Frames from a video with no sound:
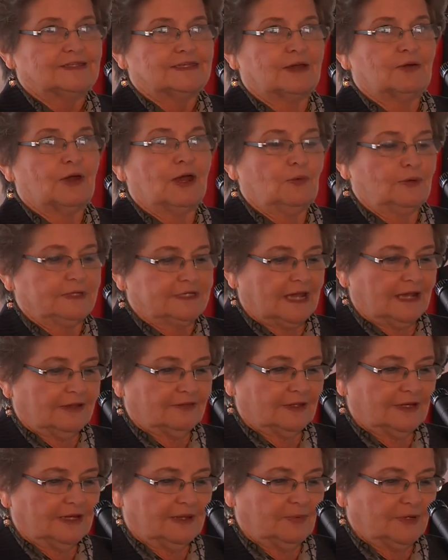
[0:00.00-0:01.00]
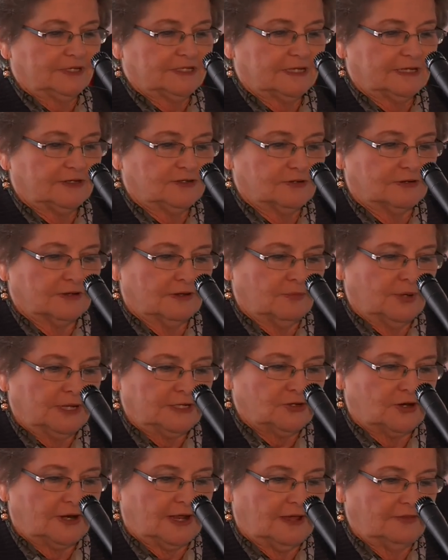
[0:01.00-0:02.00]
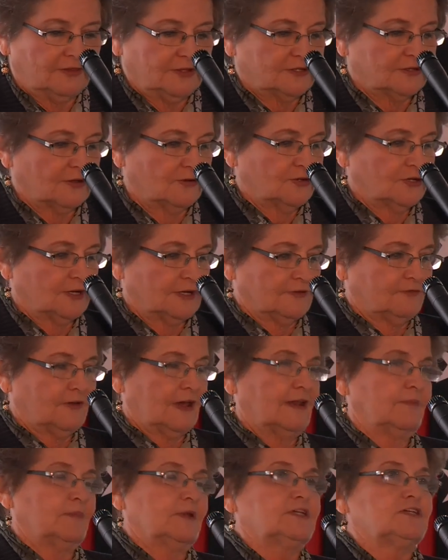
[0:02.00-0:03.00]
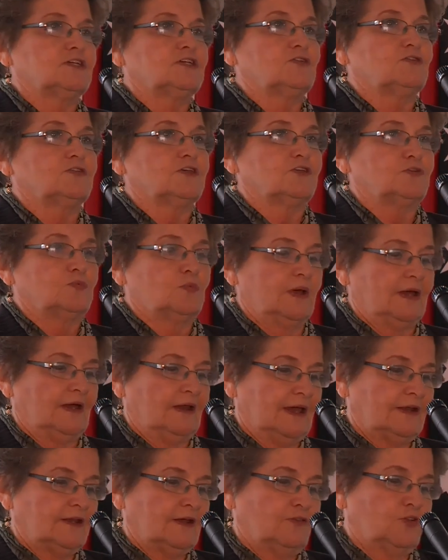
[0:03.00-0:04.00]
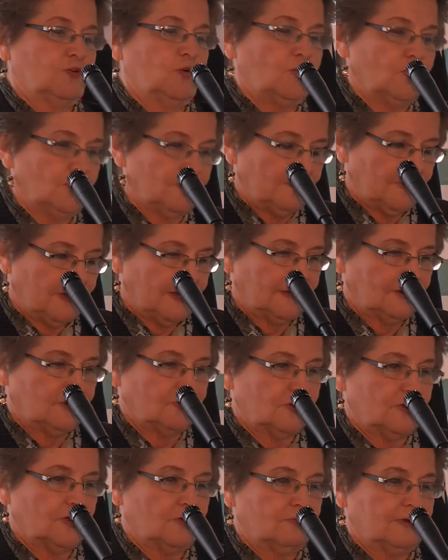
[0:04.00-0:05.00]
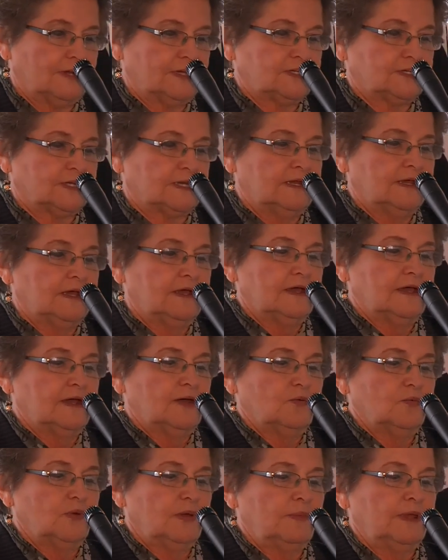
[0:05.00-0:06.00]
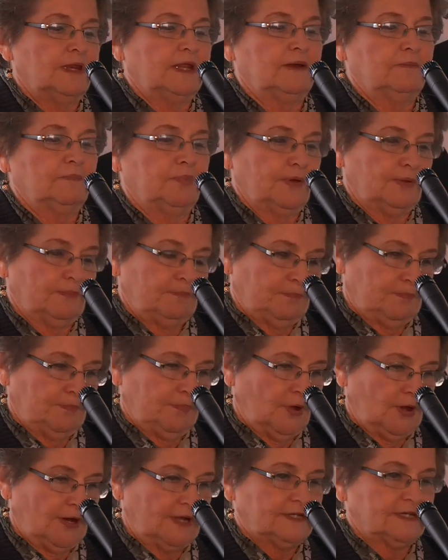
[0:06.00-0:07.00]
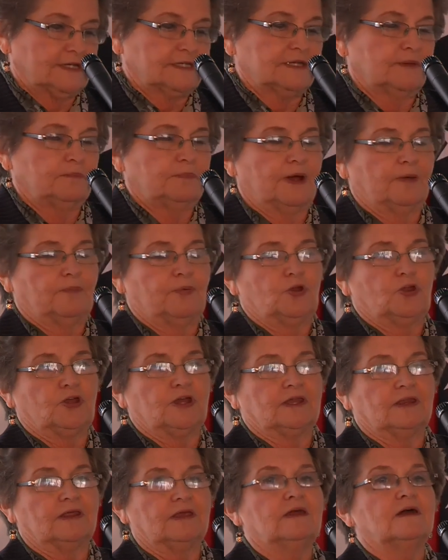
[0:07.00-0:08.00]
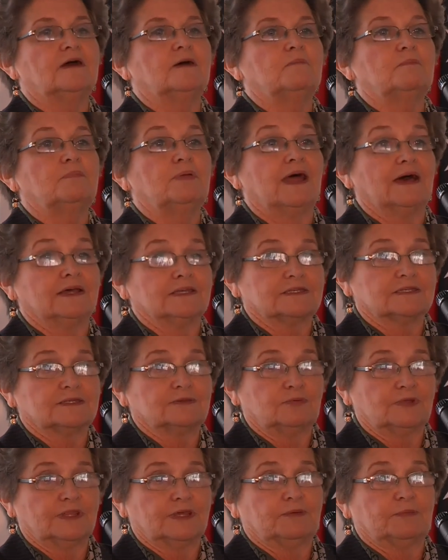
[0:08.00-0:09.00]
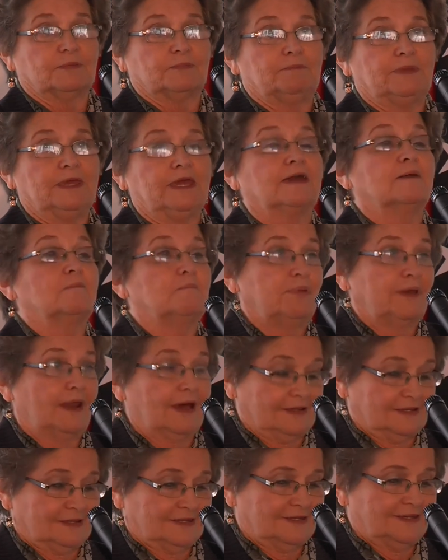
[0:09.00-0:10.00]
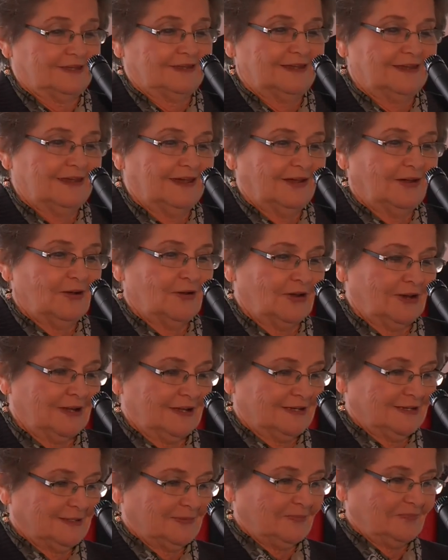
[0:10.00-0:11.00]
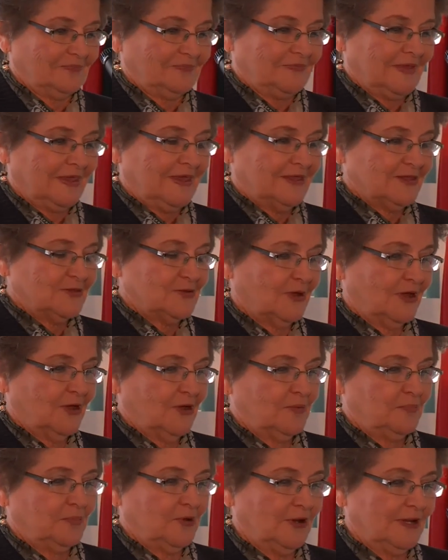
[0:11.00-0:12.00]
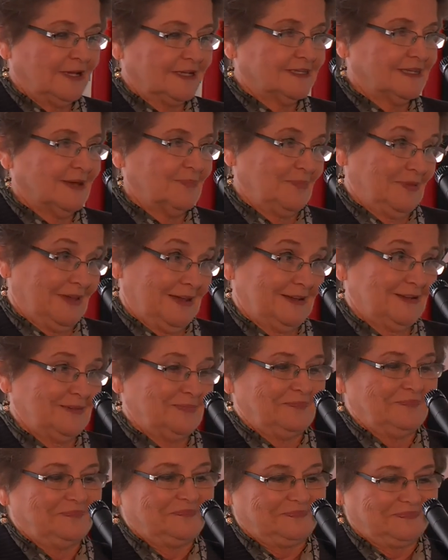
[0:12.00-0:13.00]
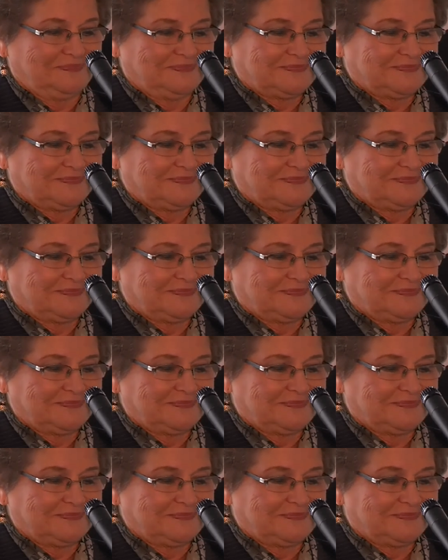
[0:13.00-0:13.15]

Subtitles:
So I will take the liberty to comment on other social development issues as well, and I've called my oration Women in Politics in Papua New Guinea Plus, with a big plus on it. So I hope you'll accept that.